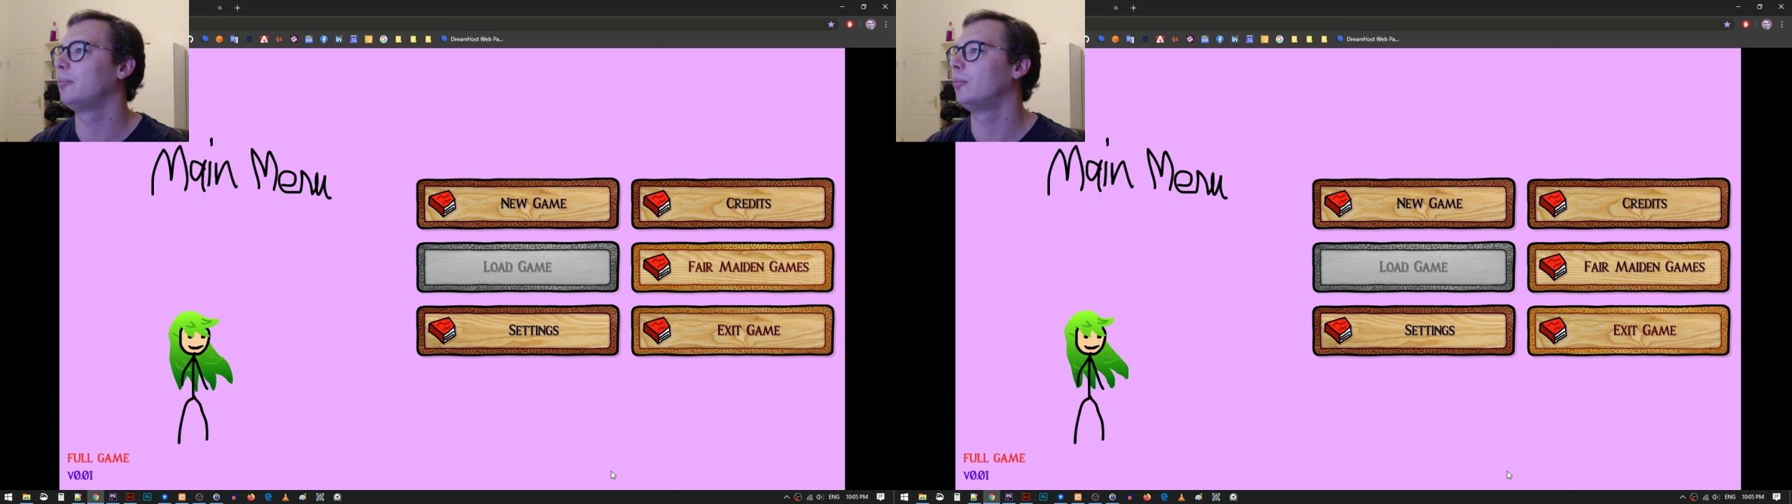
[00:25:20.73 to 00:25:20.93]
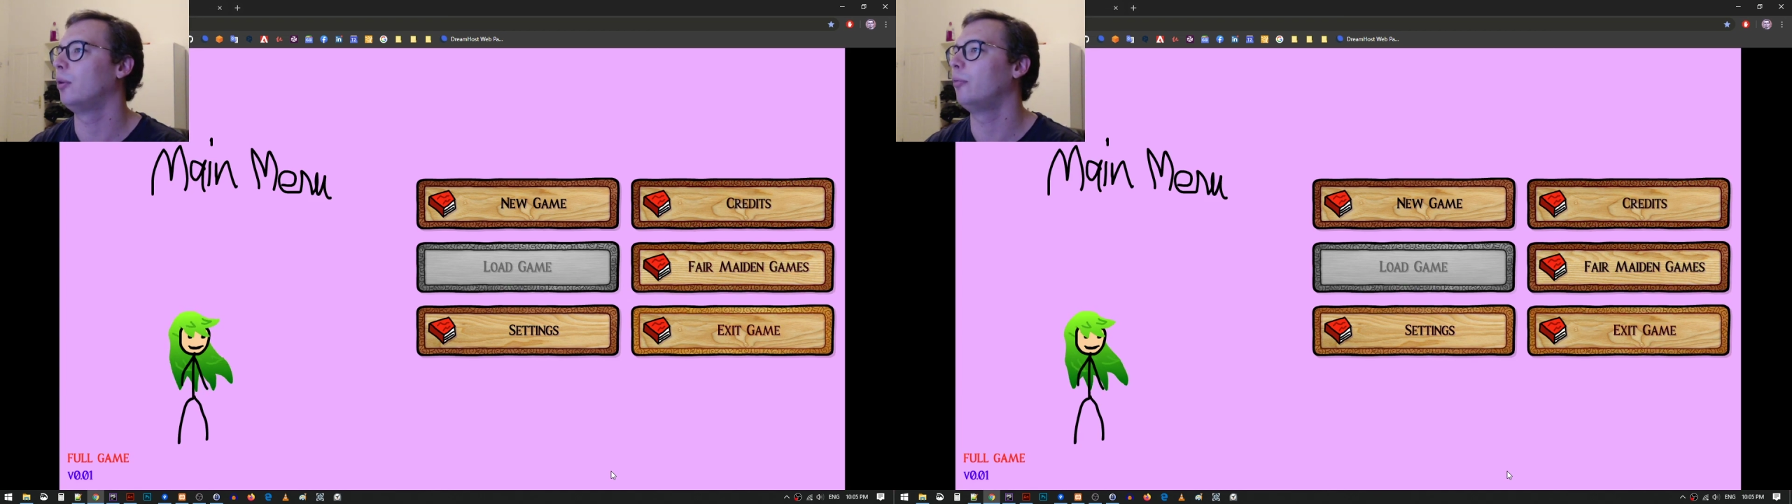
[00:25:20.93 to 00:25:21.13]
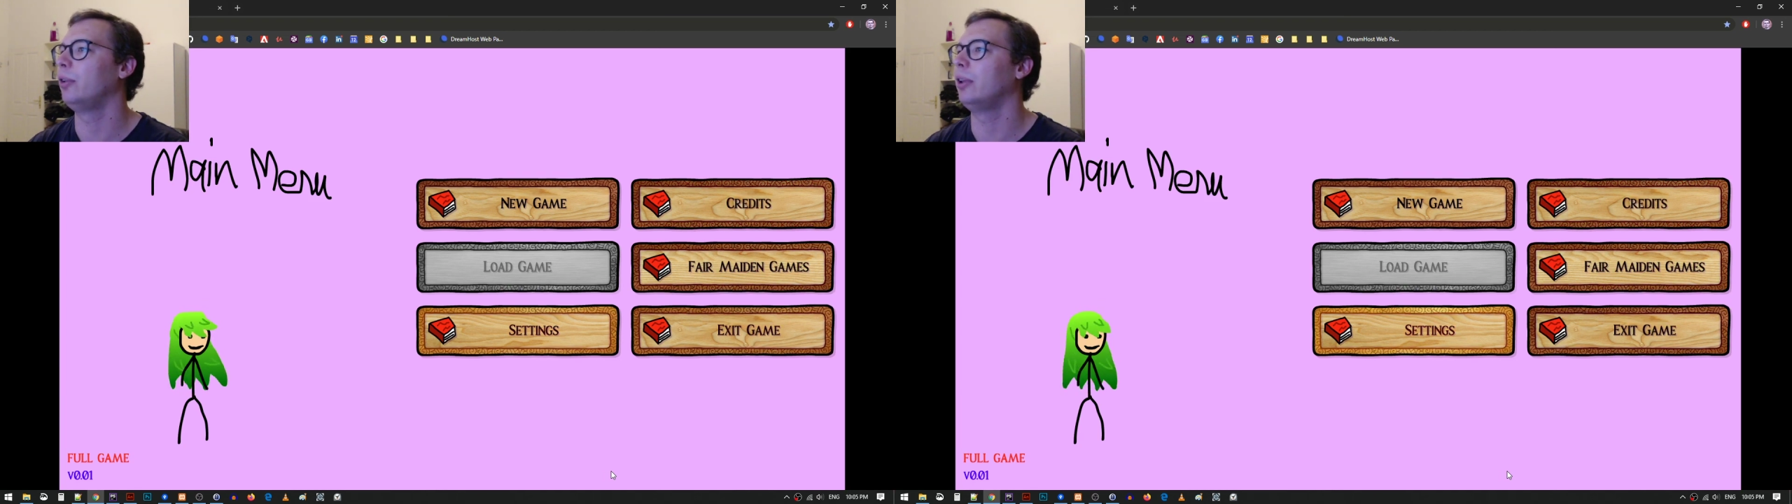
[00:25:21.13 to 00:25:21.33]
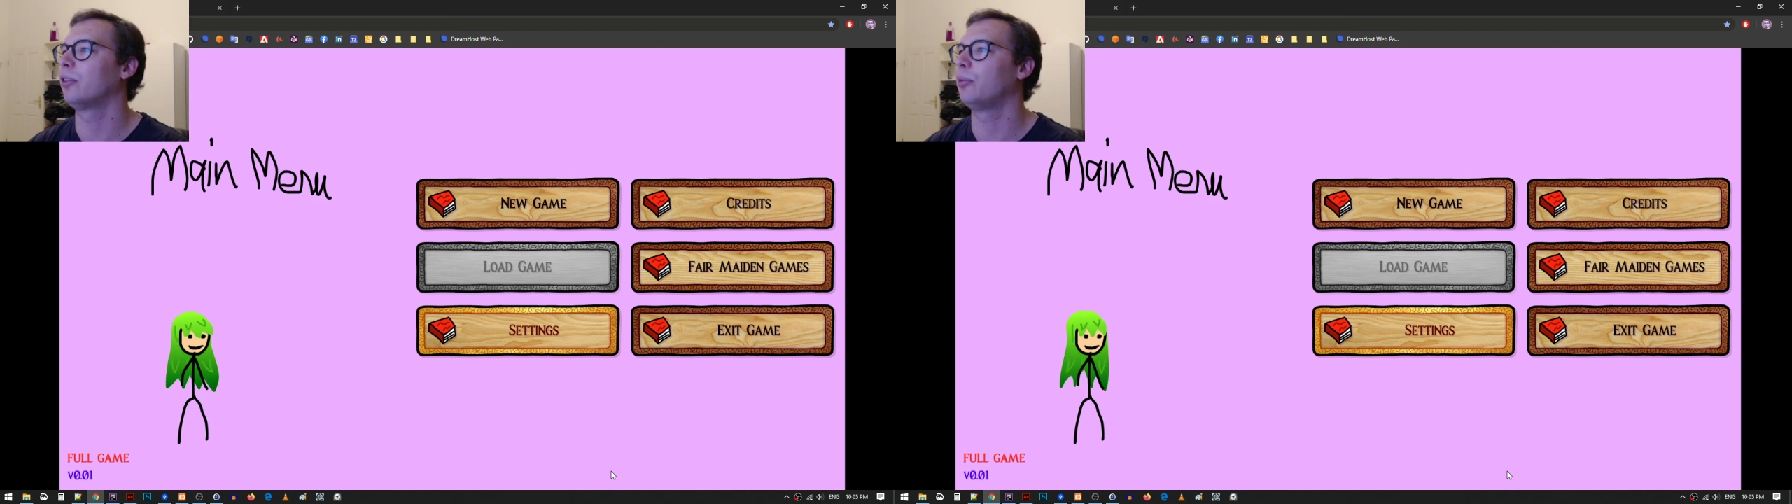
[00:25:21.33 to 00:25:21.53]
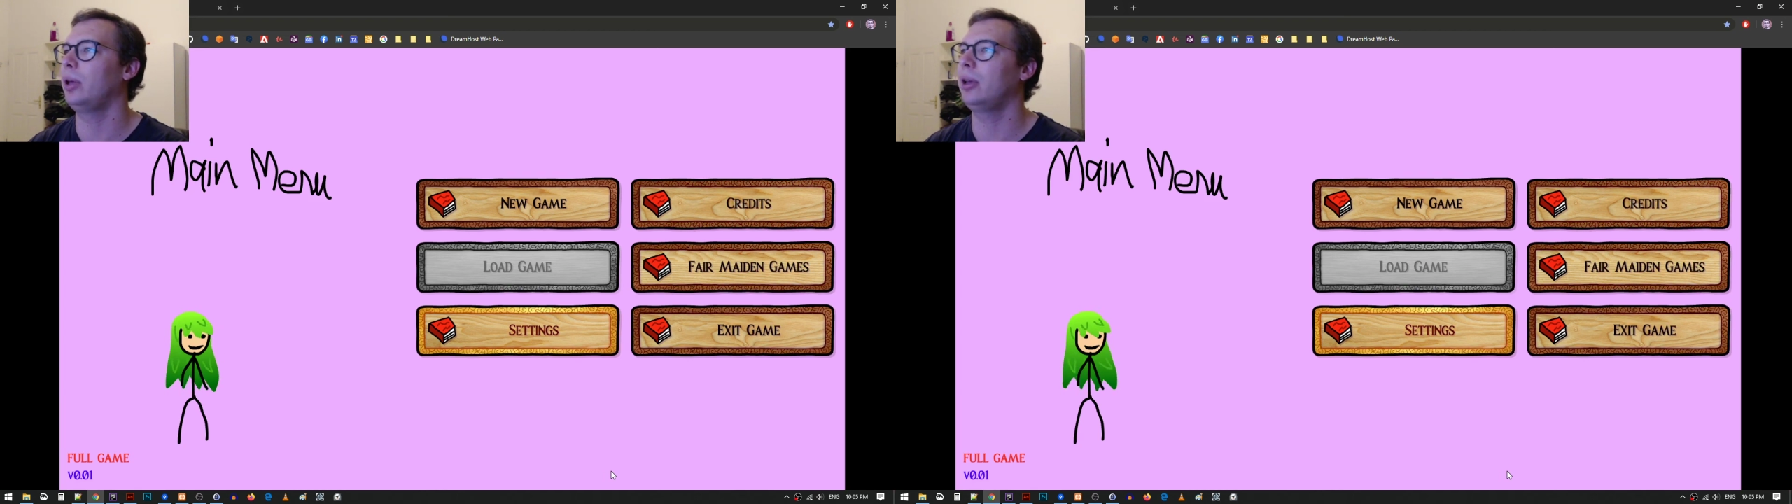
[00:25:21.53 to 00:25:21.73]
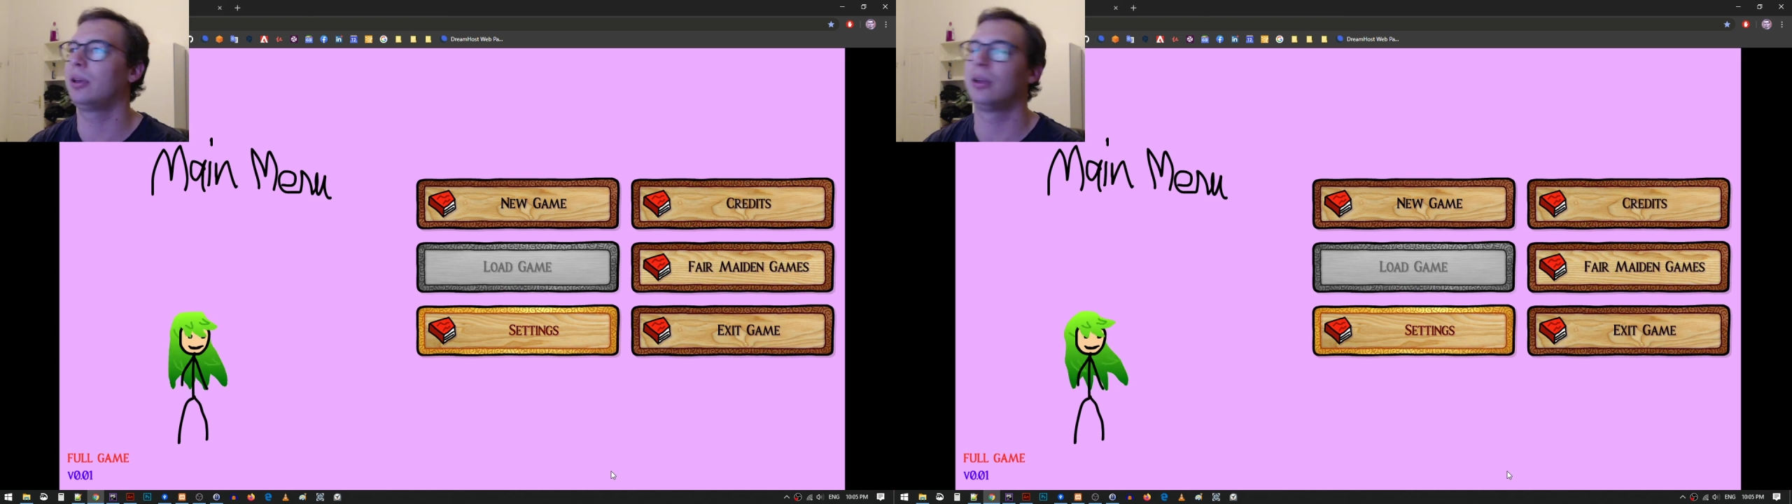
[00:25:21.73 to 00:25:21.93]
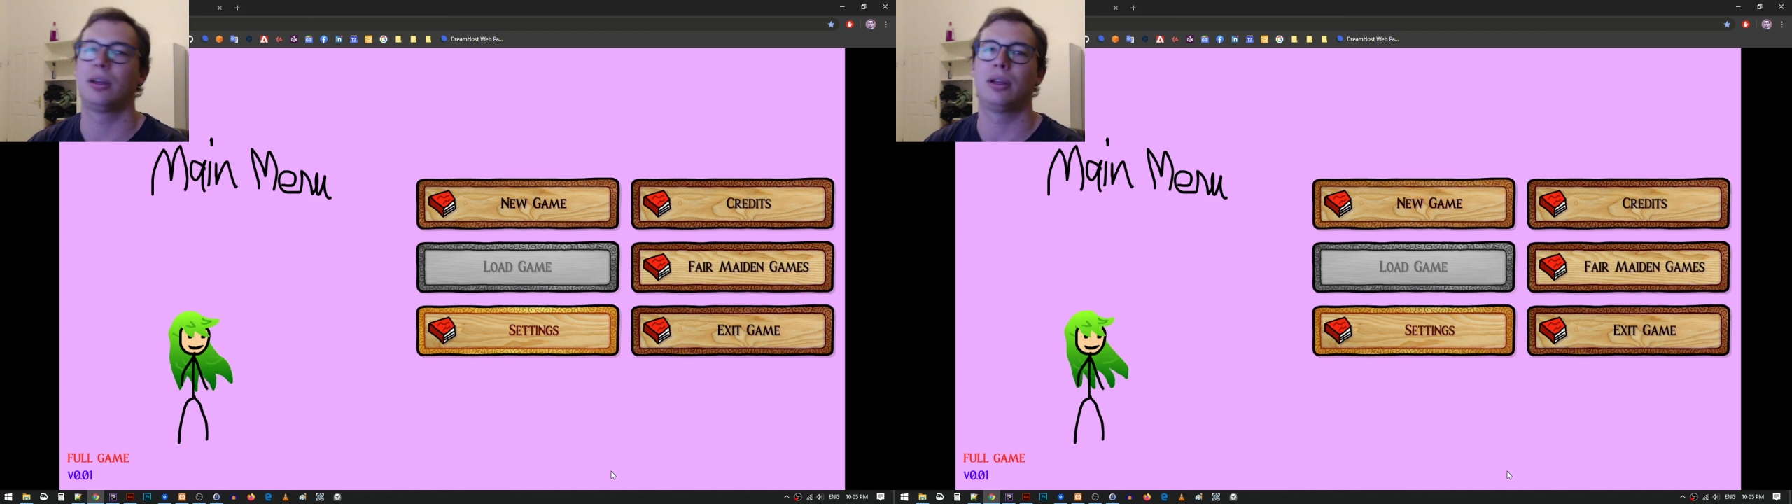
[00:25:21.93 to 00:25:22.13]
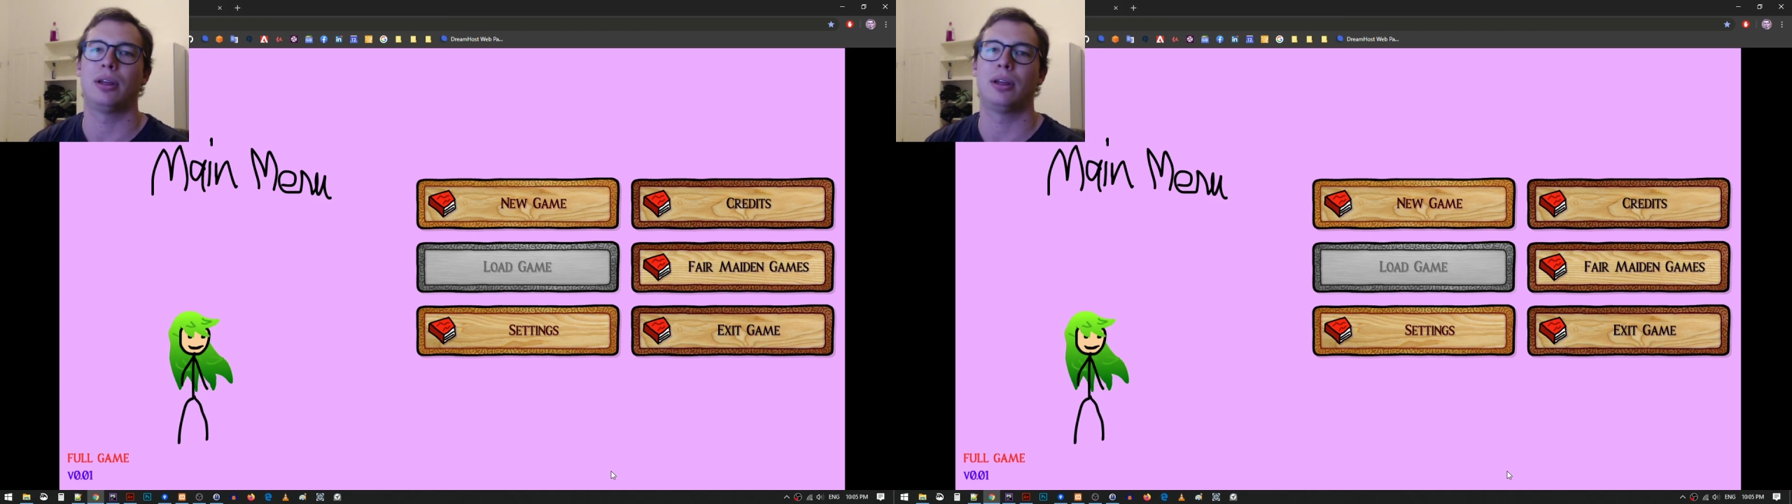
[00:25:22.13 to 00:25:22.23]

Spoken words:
hopefully next week.